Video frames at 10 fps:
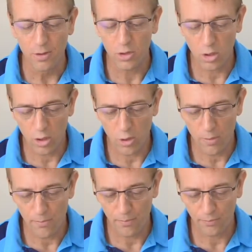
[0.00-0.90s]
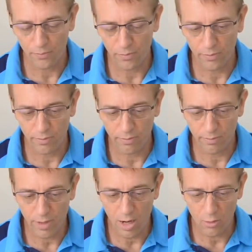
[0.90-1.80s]
So,
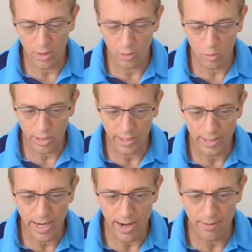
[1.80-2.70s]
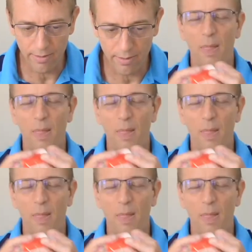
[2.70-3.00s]
not really working yet.